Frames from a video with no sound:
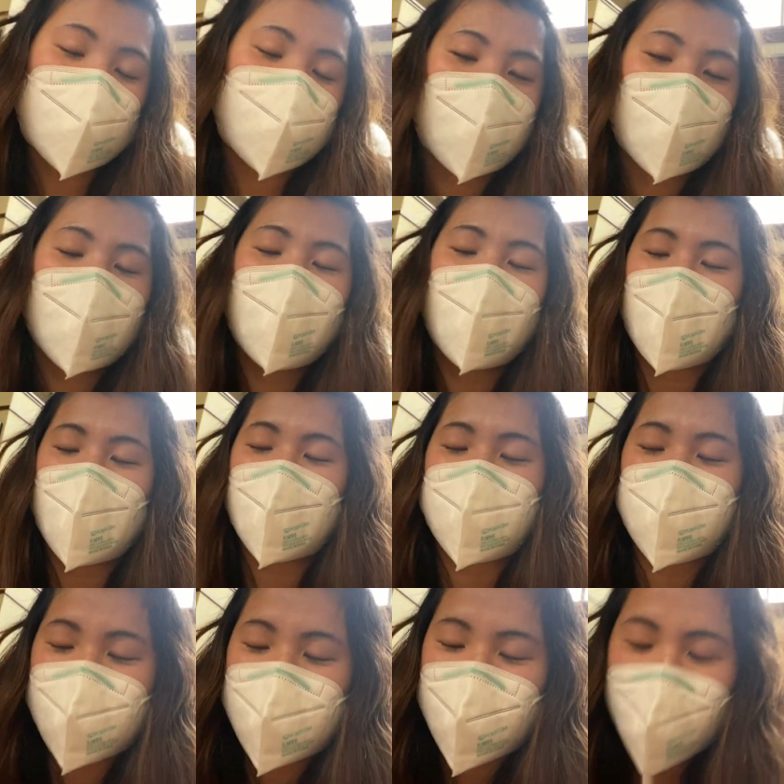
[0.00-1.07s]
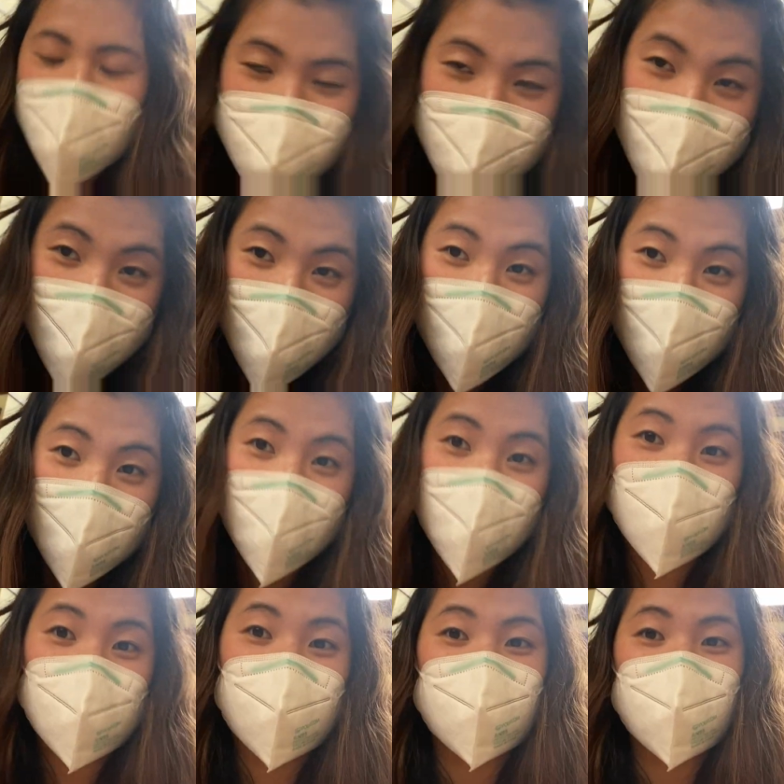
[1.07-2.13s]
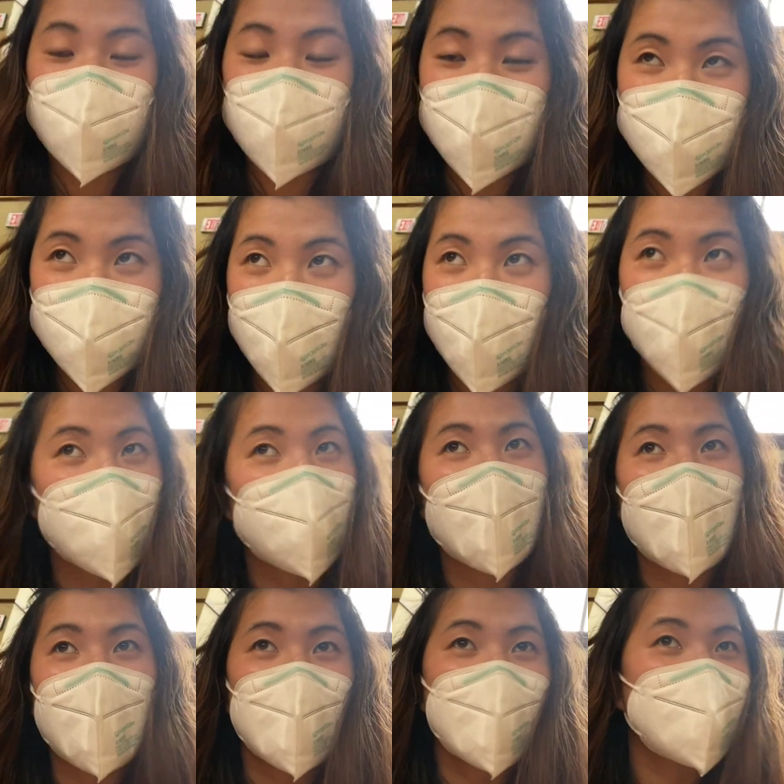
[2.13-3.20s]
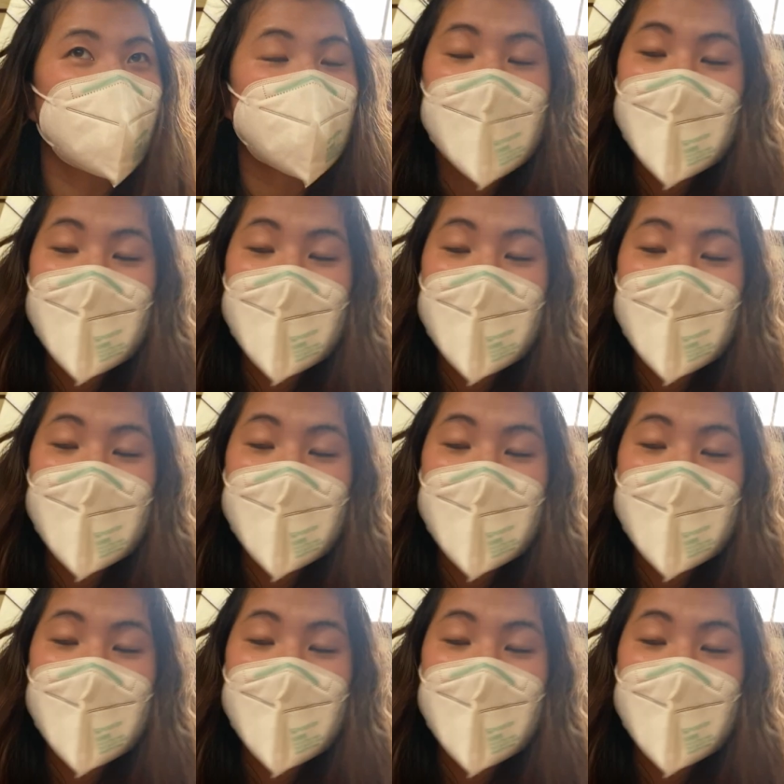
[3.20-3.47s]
but I'm basically done with it, which is super exciting. And